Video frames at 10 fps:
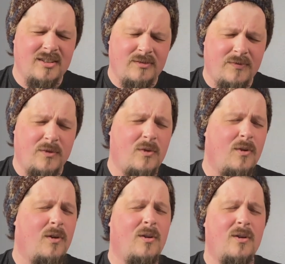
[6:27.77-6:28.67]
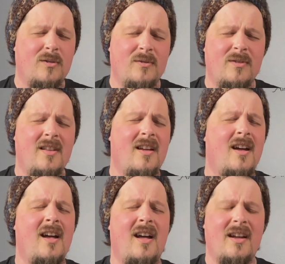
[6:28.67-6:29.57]
for
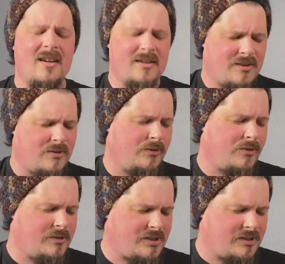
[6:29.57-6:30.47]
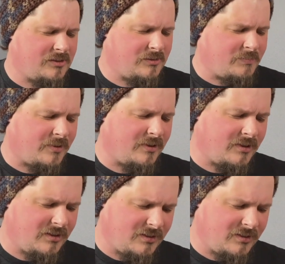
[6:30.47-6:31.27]
thy courts above.